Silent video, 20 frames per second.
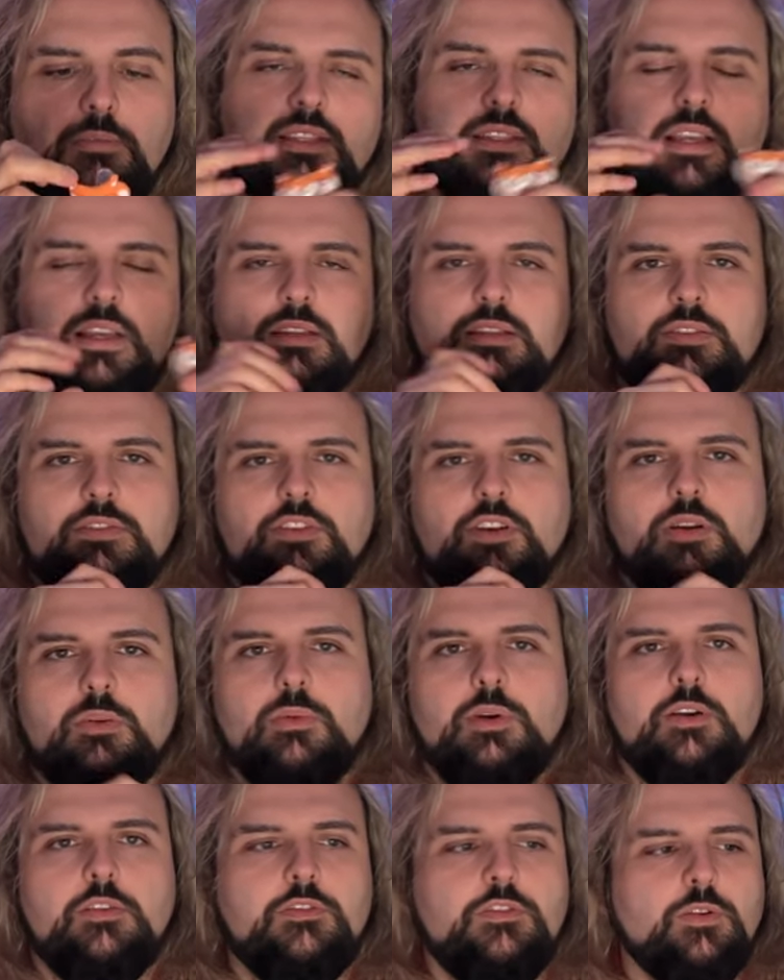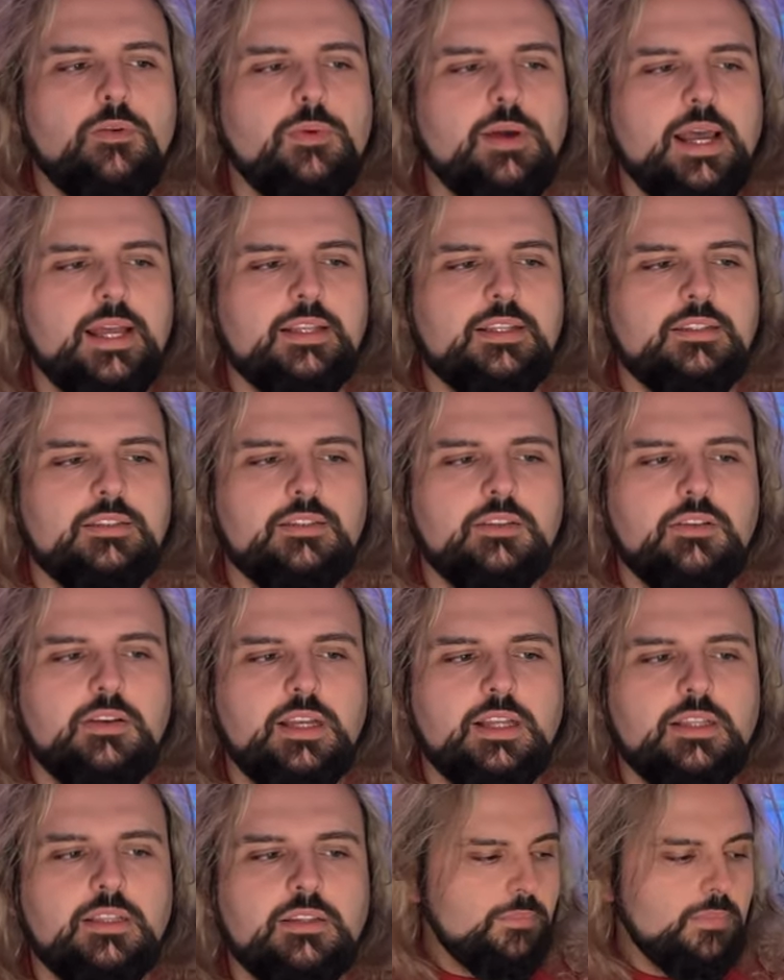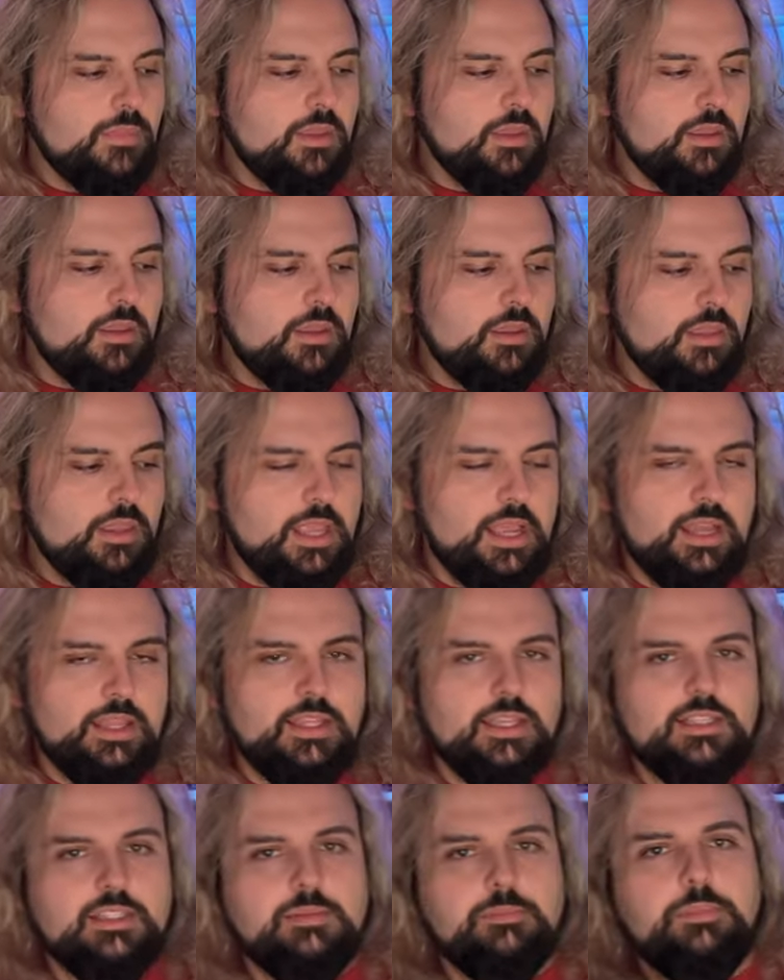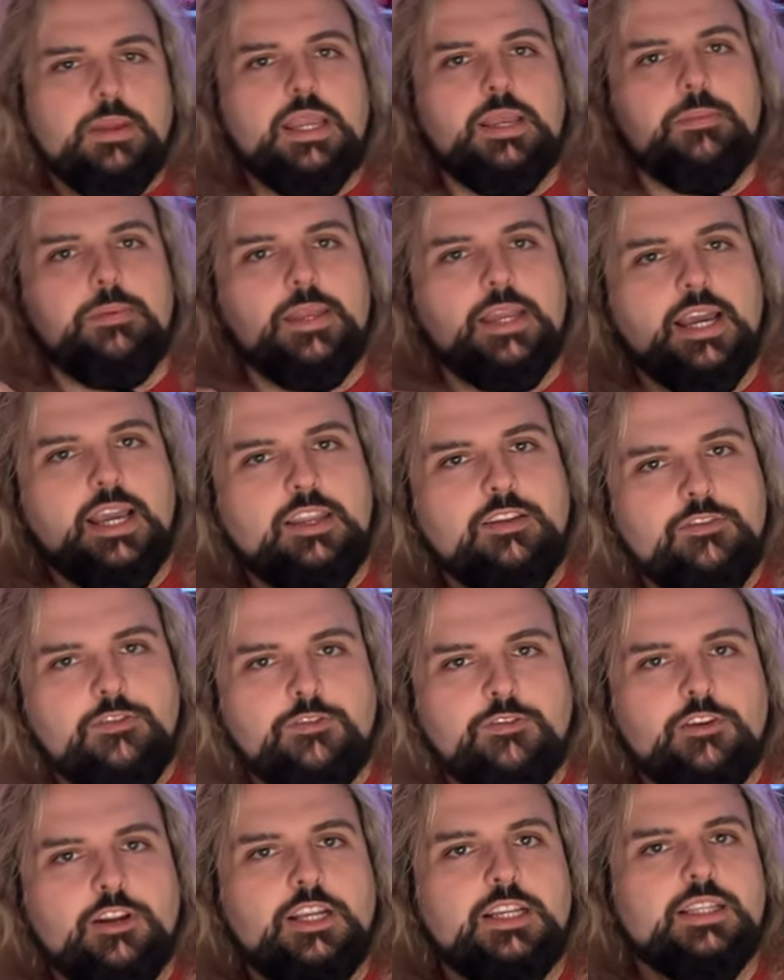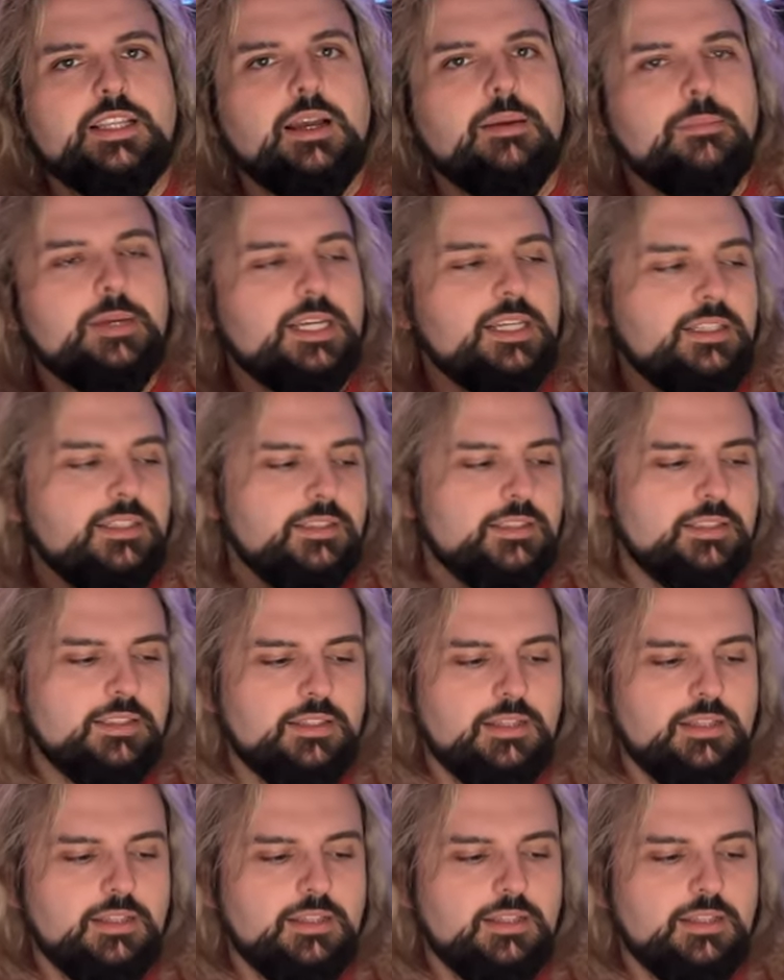It's a very well thought out design. Now these are BPA free dummies.